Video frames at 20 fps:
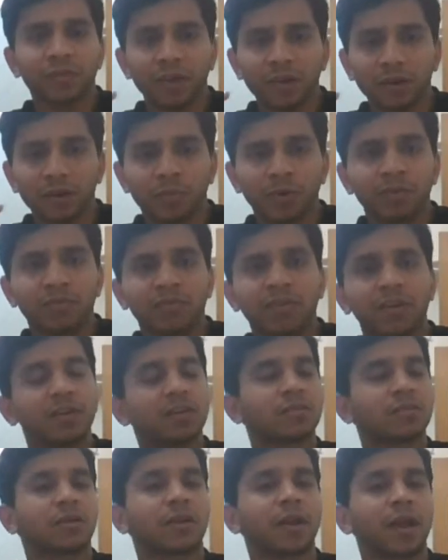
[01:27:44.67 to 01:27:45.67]
very briefly
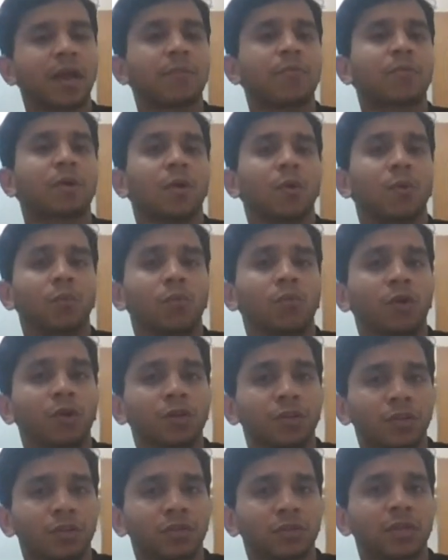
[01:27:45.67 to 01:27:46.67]
describe
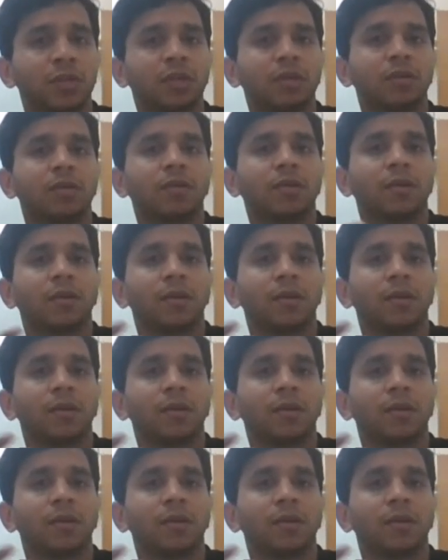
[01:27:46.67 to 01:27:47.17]
what you did,